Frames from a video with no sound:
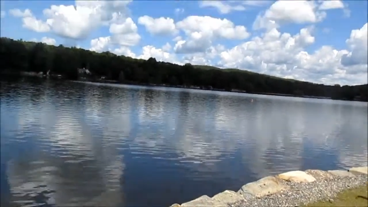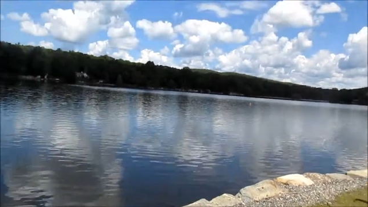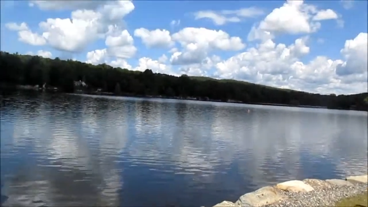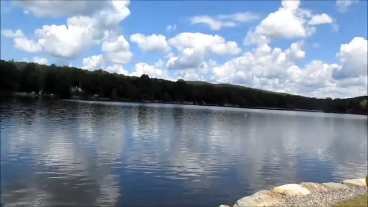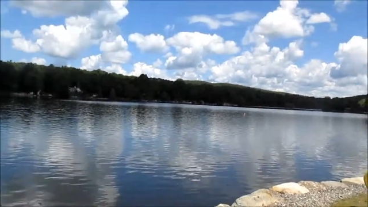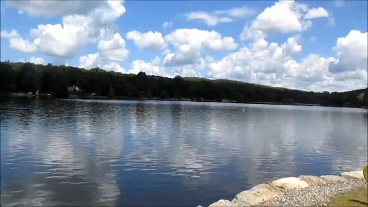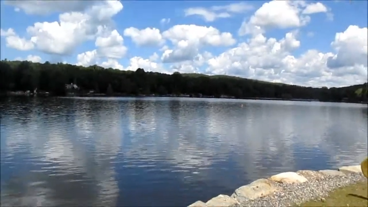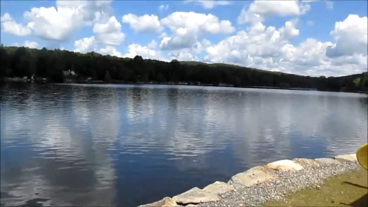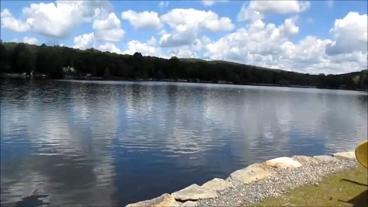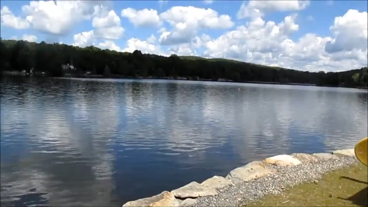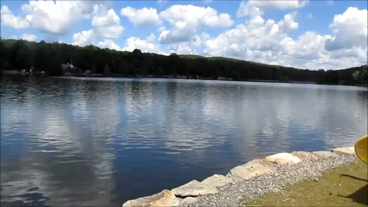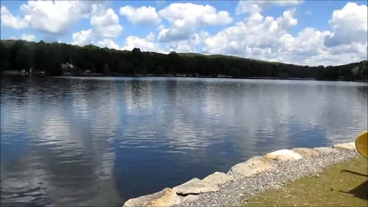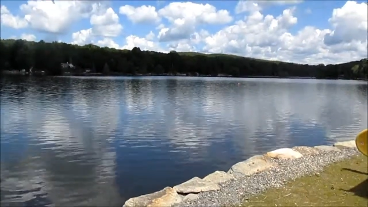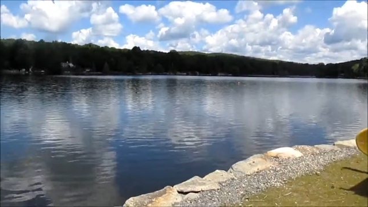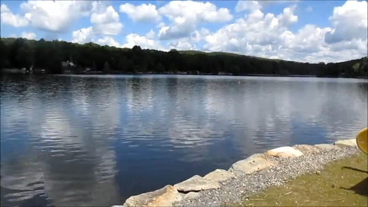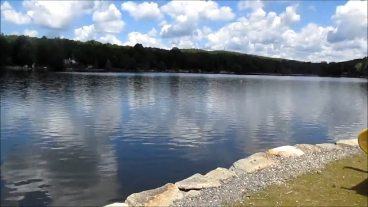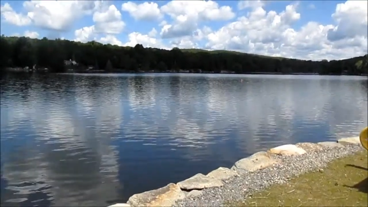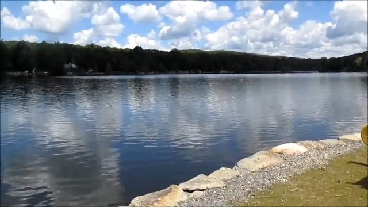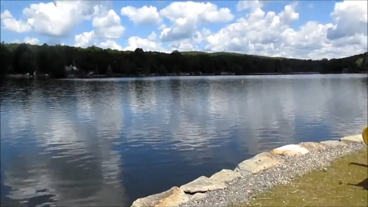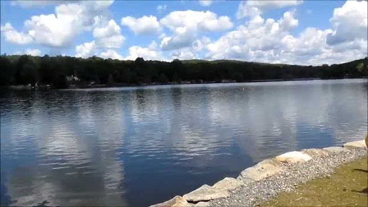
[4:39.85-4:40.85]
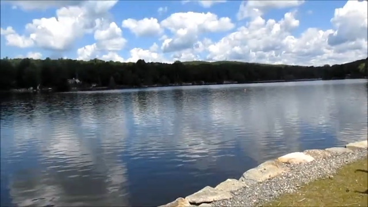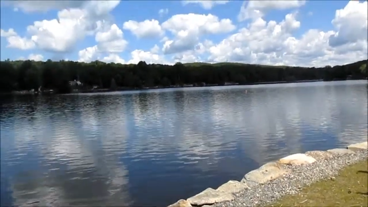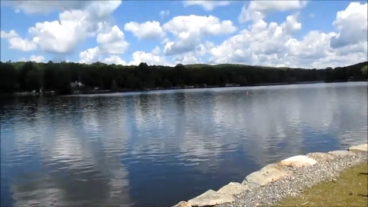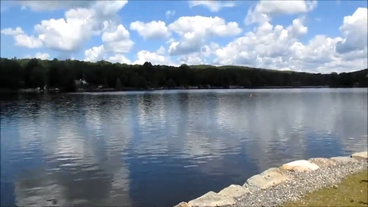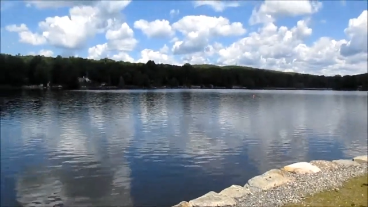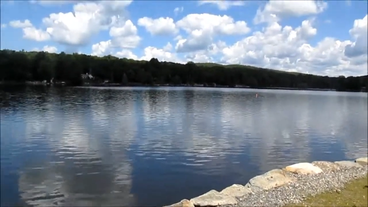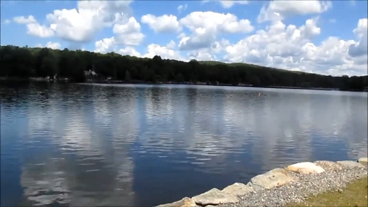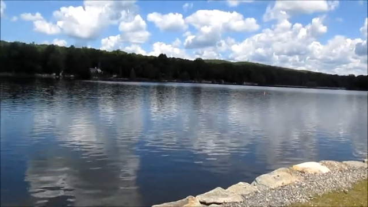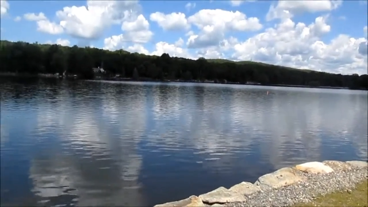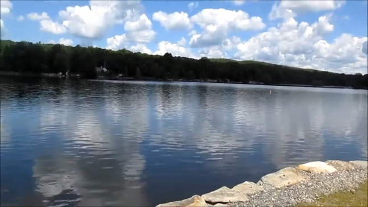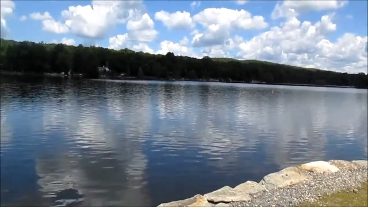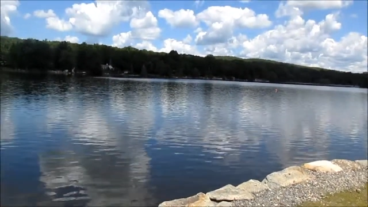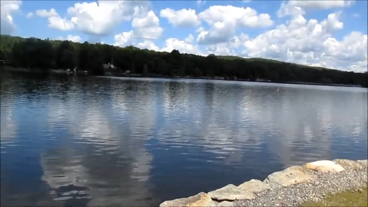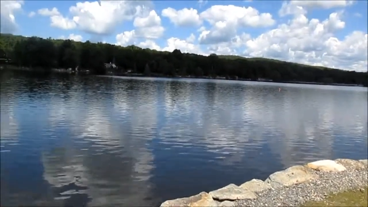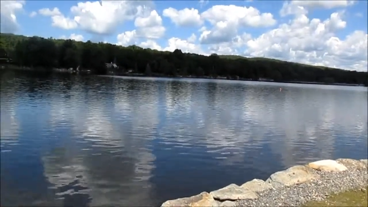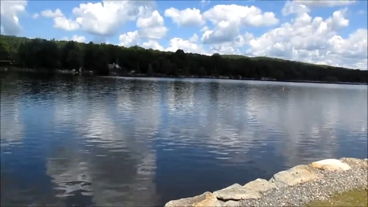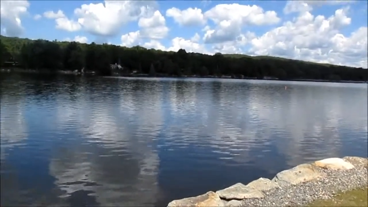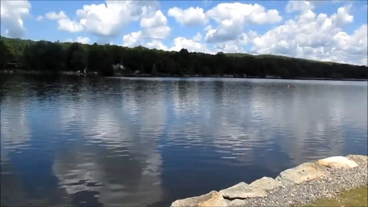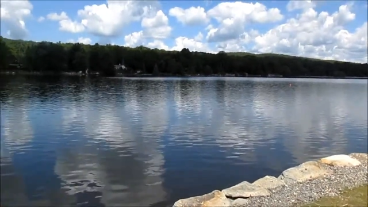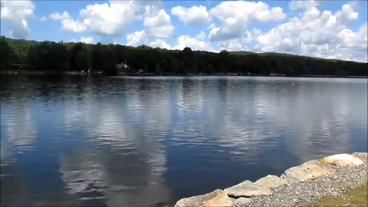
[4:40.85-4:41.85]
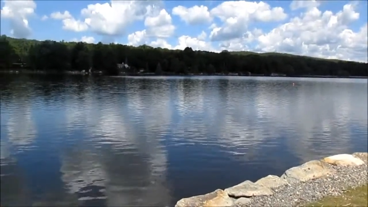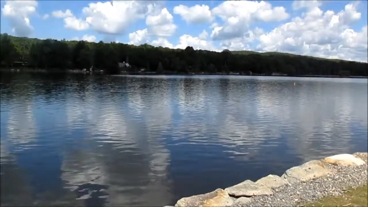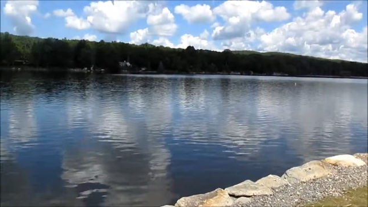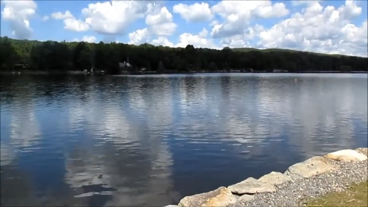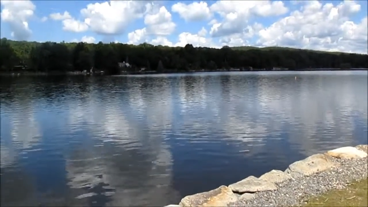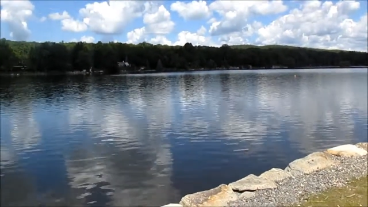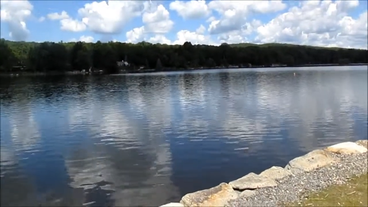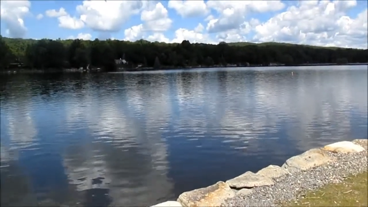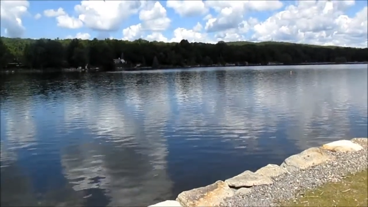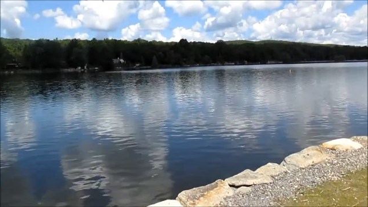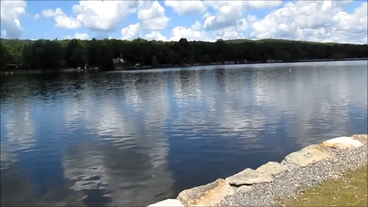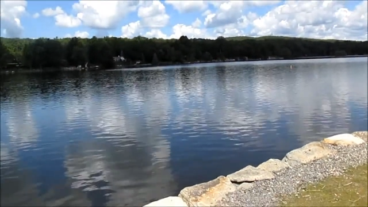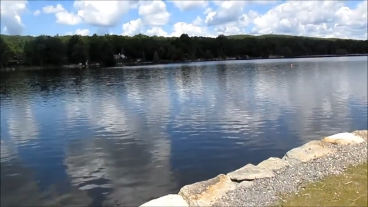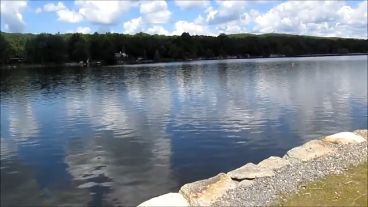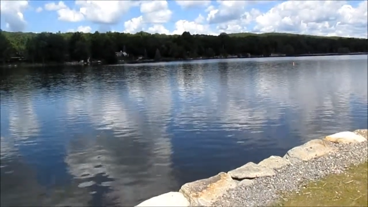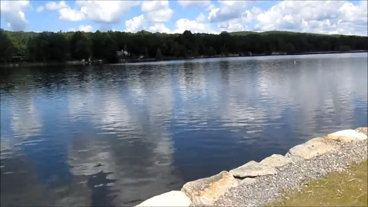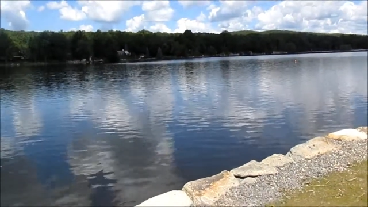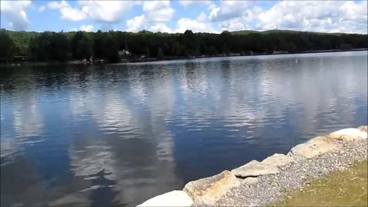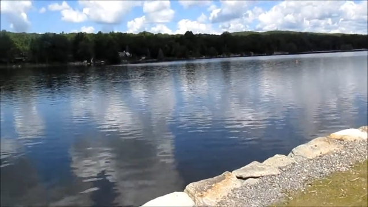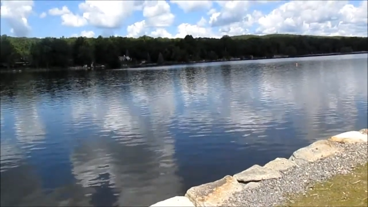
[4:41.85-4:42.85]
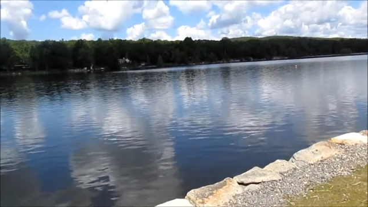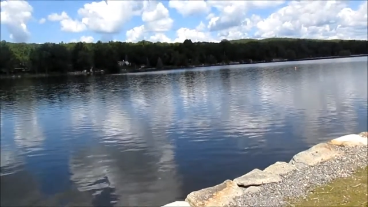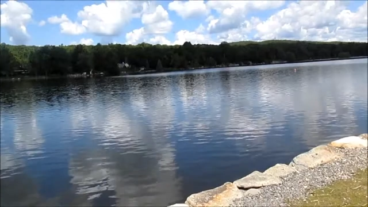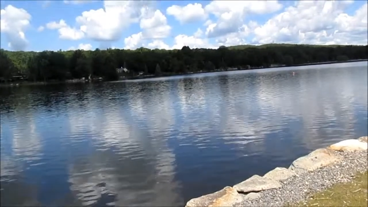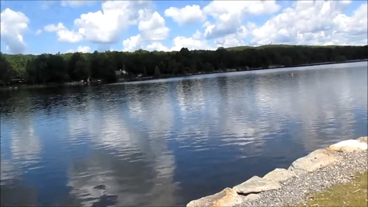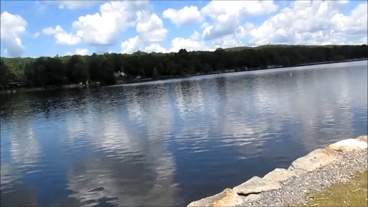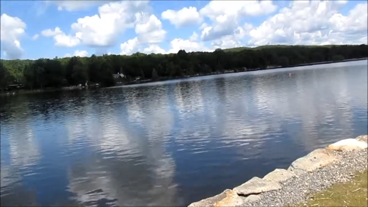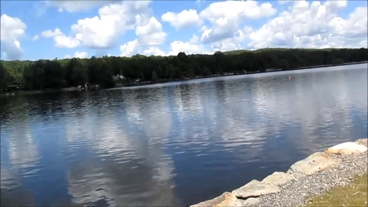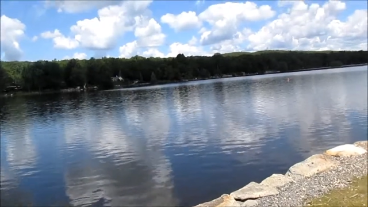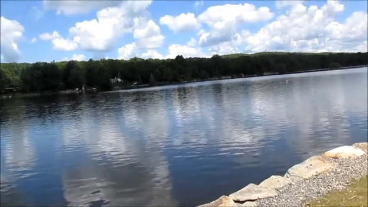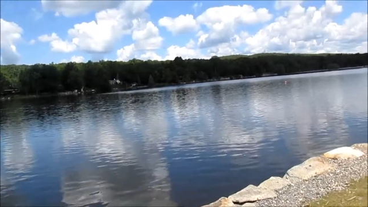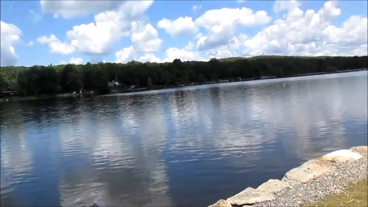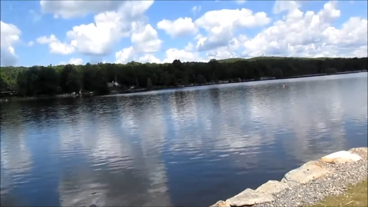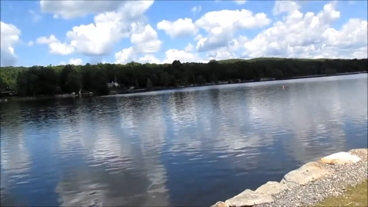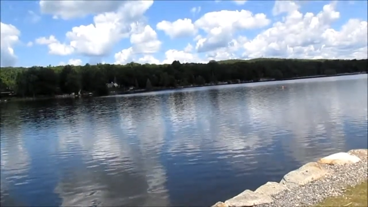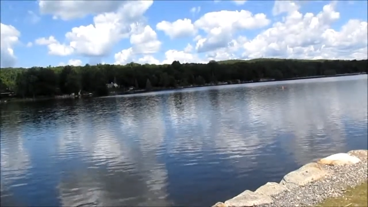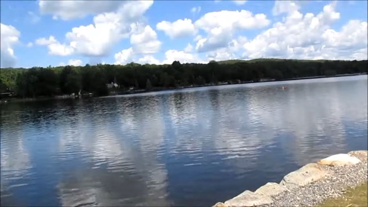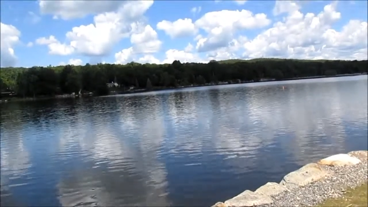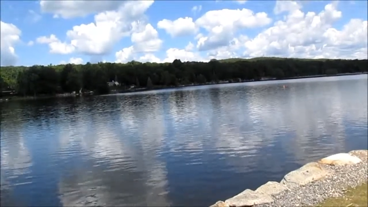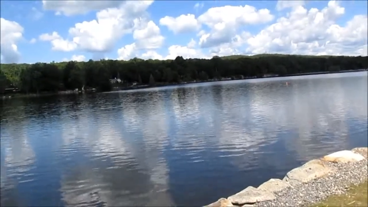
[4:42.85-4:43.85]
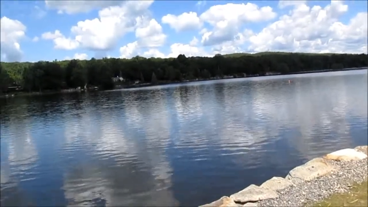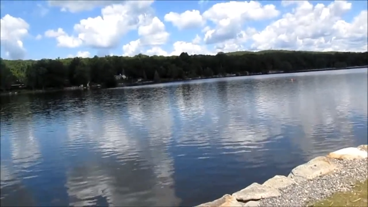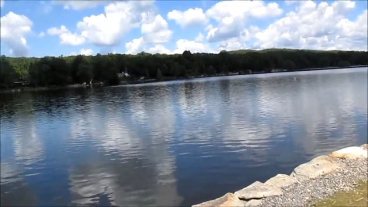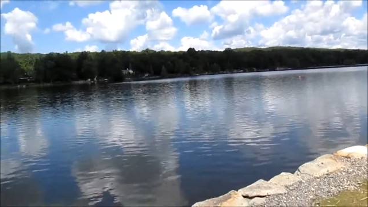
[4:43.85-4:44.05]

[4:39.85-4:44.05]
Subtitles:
No face is visible, so there are no lips to read.